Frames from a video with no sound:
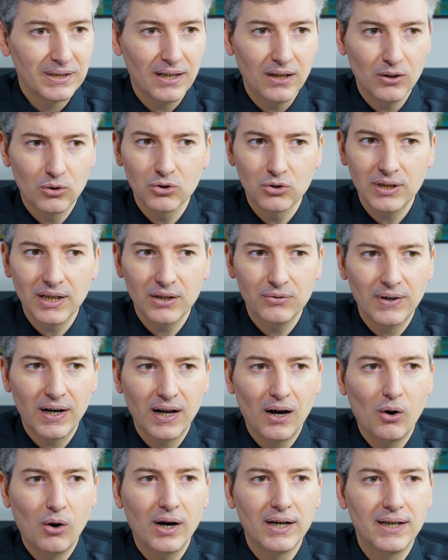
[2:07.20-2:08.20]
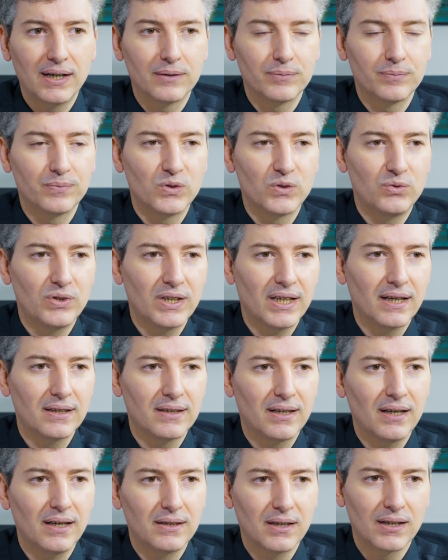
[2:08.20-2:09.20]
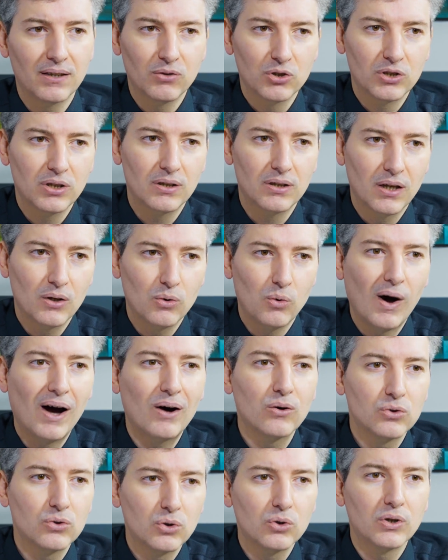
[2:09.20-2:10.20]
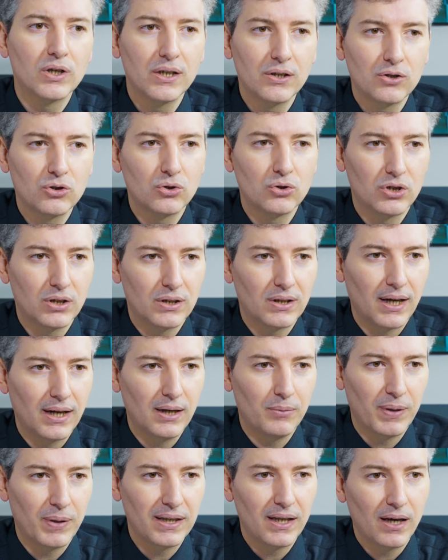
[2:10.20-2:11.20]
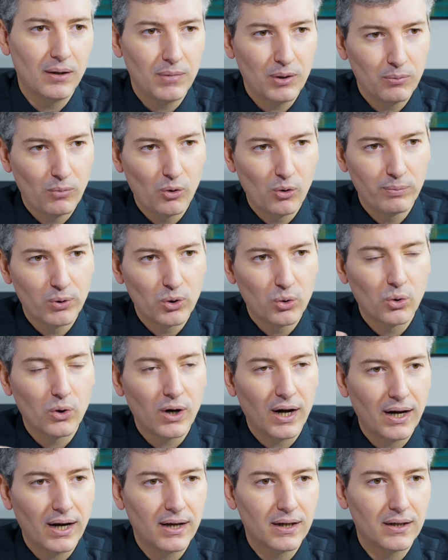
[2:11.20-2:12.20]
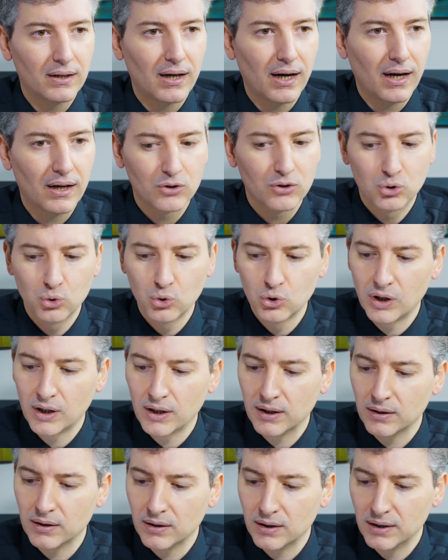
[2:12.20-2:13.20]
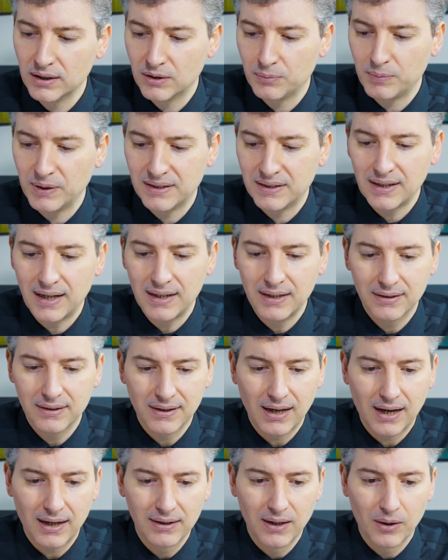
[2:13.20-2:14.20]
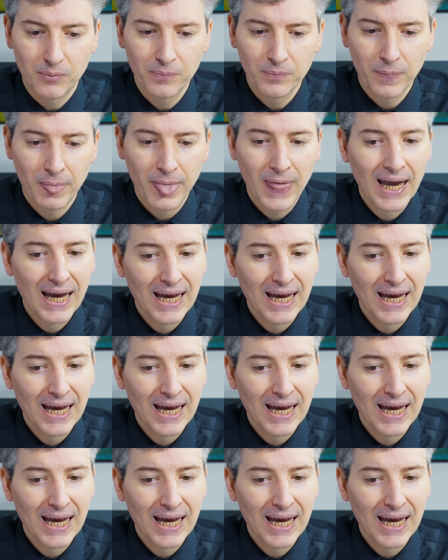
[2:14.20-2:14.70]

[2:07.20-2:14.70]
or no, you don't. But it can say, look, be aware that you have a high risk of having lipedema. It's